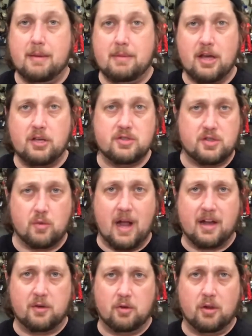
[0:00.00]
Maybe I'll use the
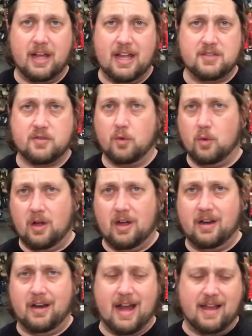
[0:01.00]
rock and roll hands for
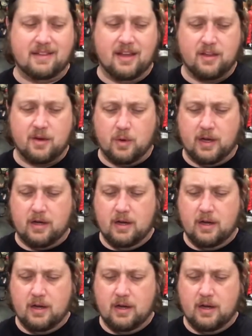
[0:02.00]
one and not the other one.